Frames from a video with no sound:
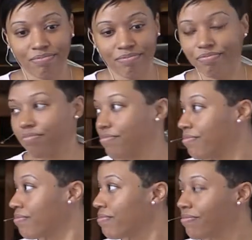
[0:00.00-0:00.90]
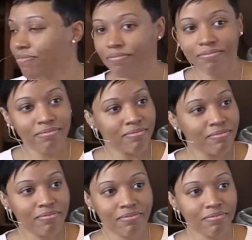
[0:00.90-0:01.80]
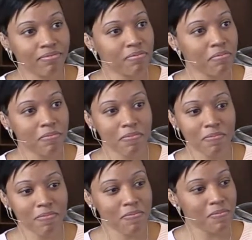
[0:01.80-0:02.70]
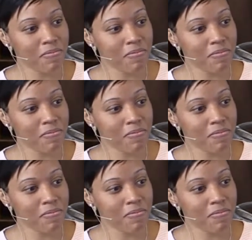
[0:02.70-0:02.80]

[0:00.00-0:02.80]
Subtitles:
Nobody speaks.